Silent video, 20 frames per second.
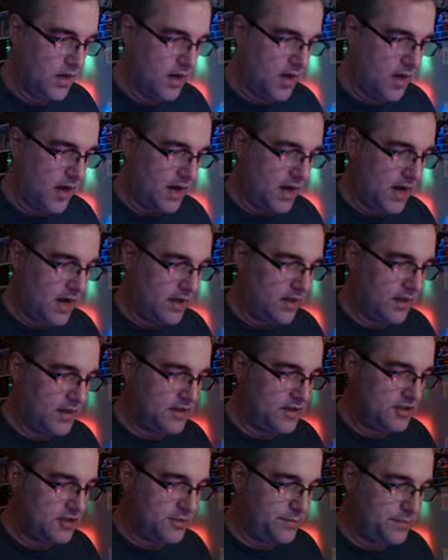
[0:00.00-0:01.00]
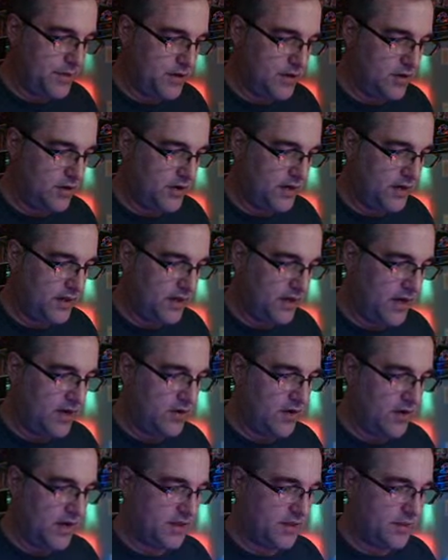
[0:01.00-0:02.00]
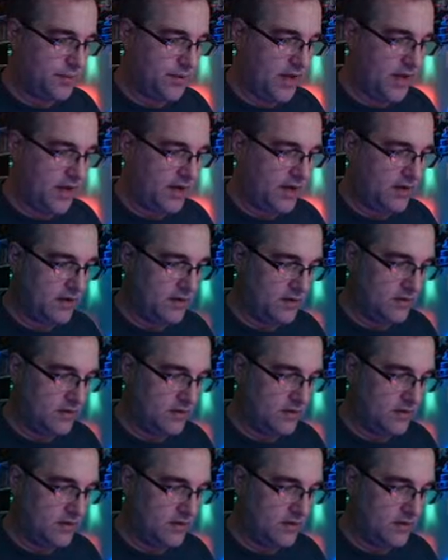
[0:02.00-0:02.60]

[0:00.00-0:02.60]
I got Glenn's spinner and later got the black